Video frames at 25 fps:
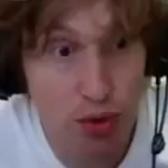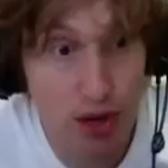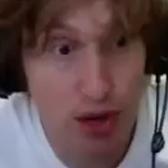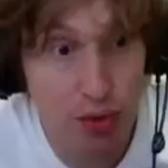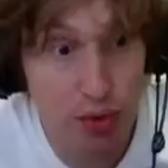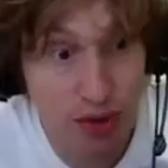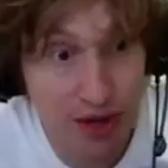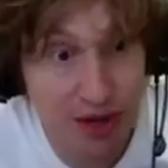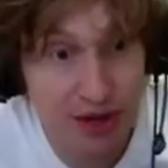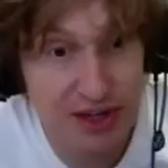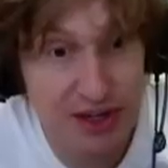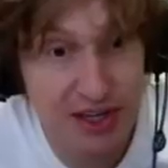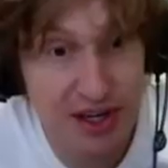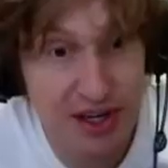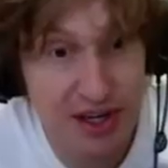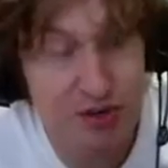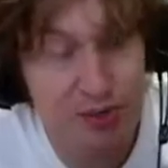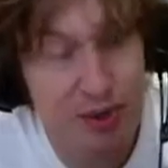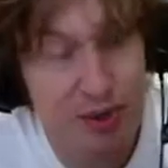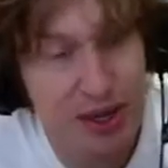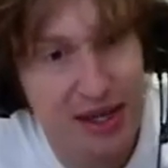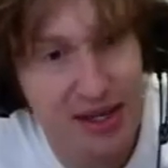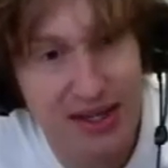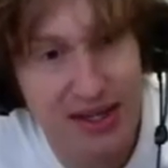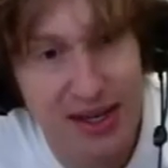their real selves,
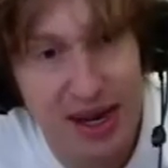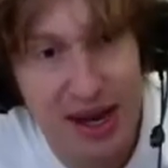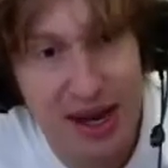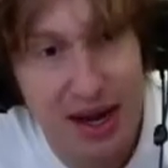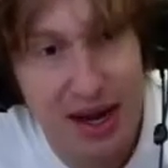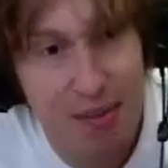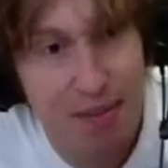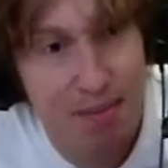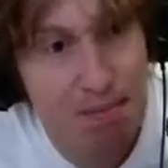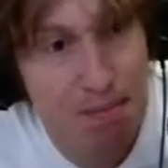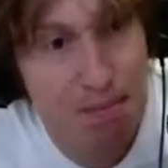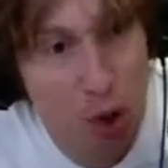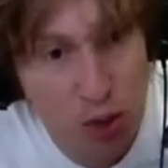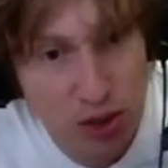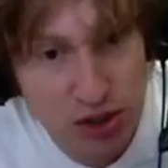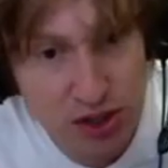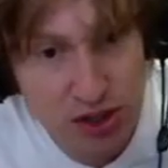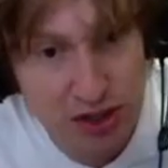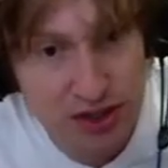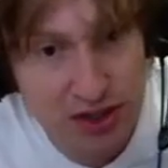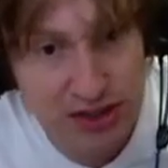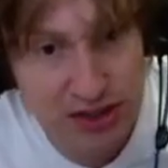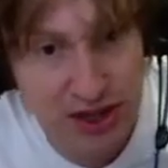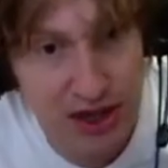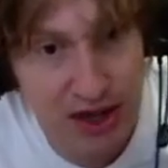because
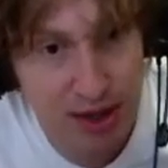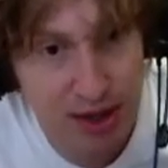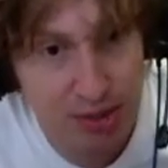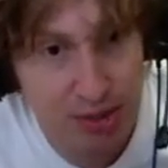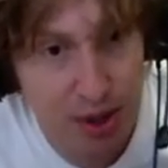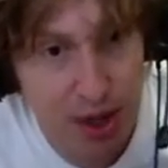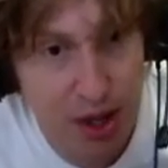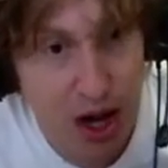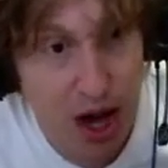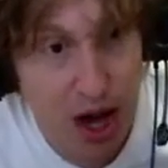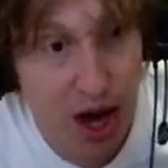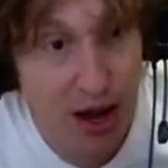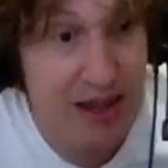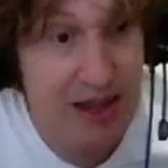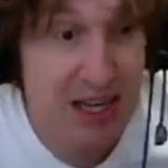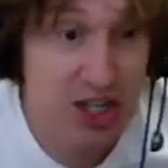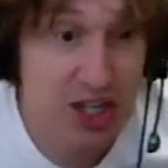most of the time,